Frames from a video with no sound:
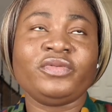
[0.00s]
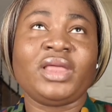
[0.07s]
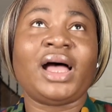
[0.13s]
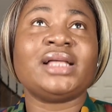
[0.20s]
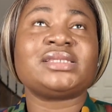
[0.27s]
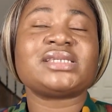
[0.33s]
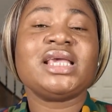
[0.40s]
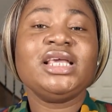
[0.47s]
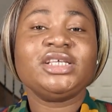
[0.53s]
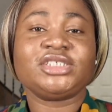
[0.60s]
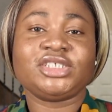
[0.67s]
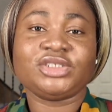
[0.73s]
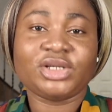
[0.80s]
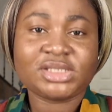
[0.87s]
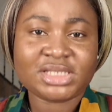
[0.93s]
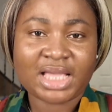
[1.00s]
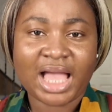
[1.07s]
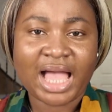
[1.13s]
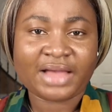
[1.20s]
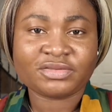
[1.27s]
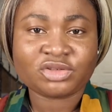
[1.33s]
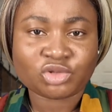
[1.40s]
that she doesn't
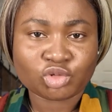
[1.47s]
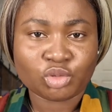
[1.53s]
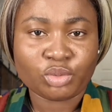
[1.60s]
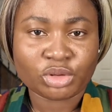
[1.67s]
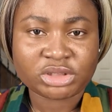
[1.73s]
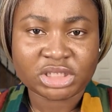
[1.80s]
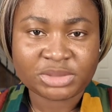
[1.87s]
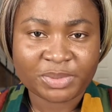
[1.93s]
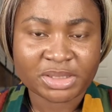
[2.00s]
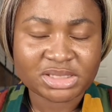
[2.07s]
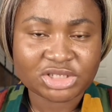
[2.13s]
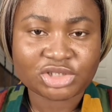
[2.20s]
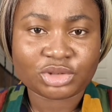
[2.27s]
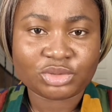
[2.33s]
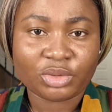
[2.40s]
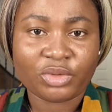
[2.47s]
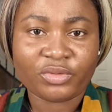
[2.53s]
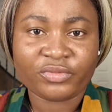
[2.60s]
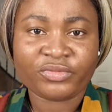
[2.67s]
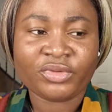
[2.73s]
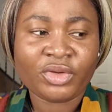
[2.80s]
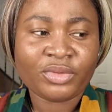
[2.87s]
have so much expectation of